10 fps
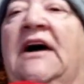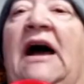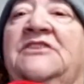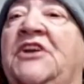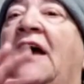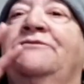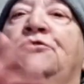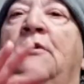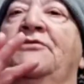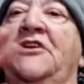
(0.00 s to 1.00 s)
I should have
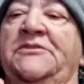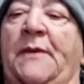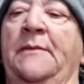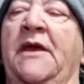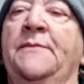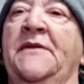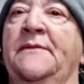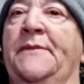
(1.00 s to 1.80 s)
two of these, but I'm keeping the